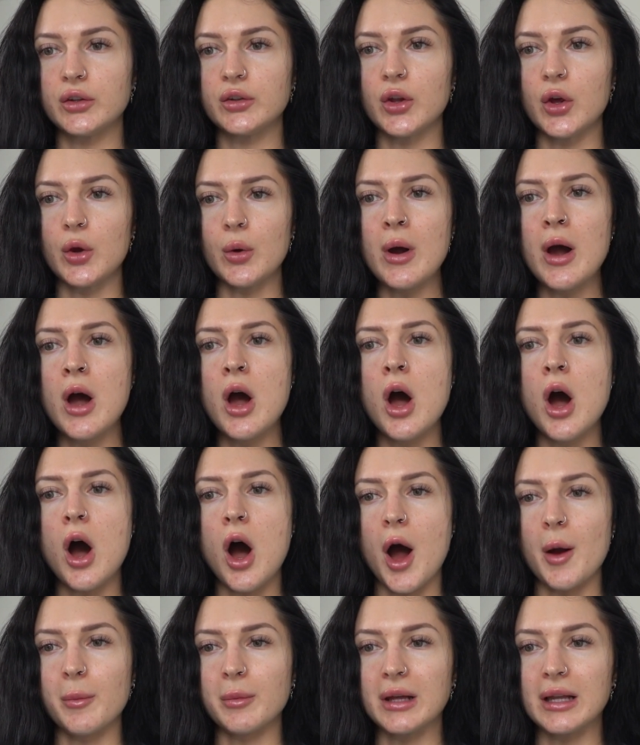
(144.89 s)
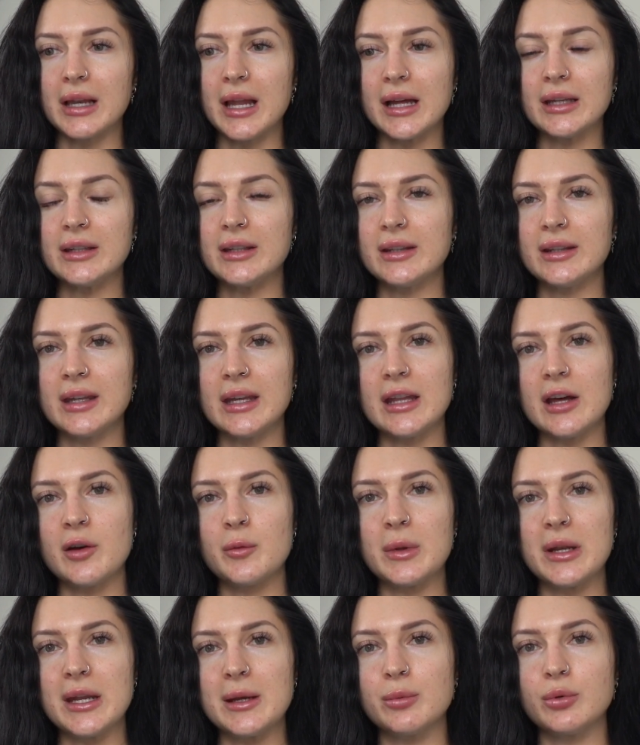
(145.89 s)
So I'm glad to say that I've
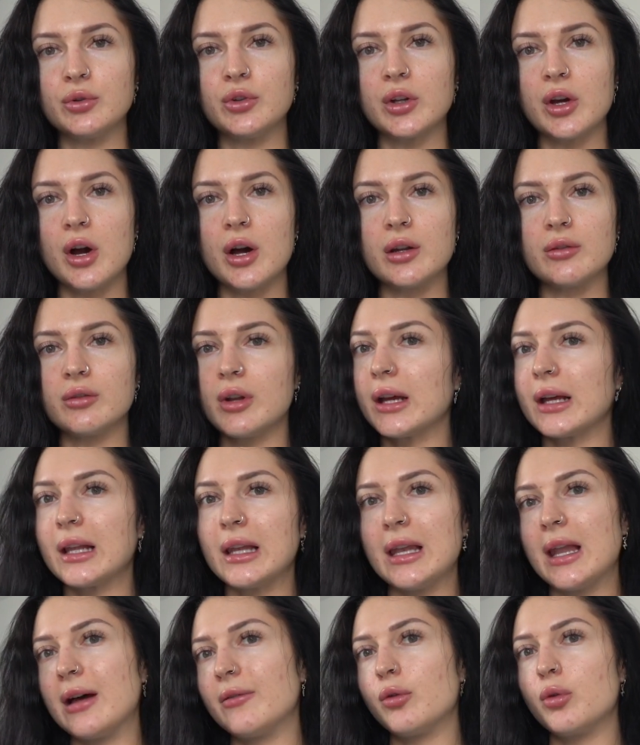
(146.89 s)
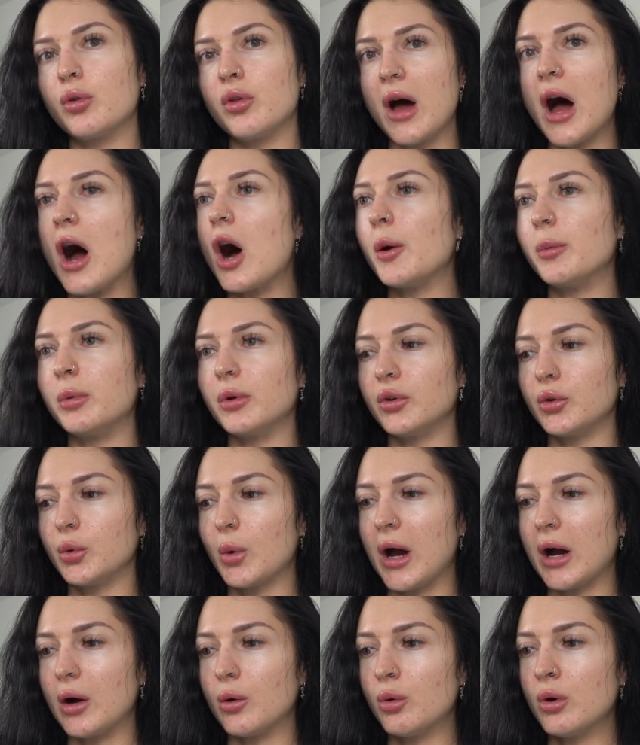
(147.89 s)
been able to kind of like level that up as
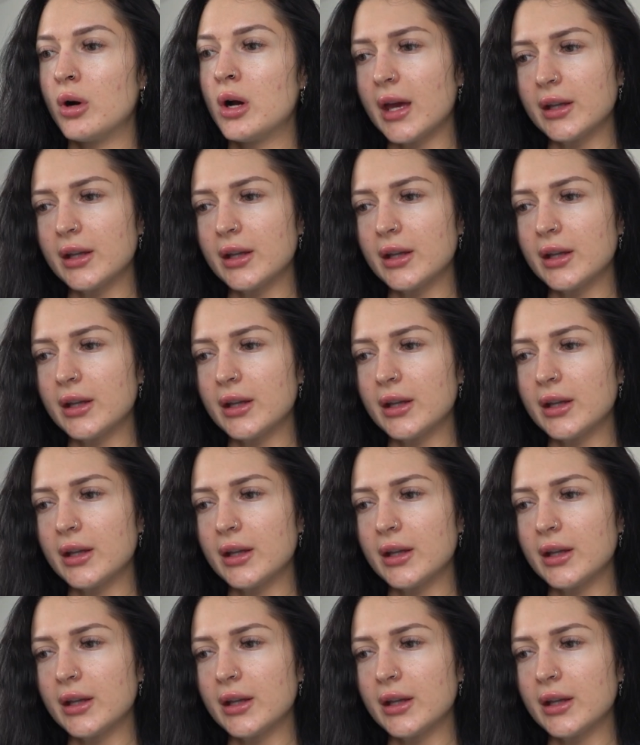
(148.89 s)
well.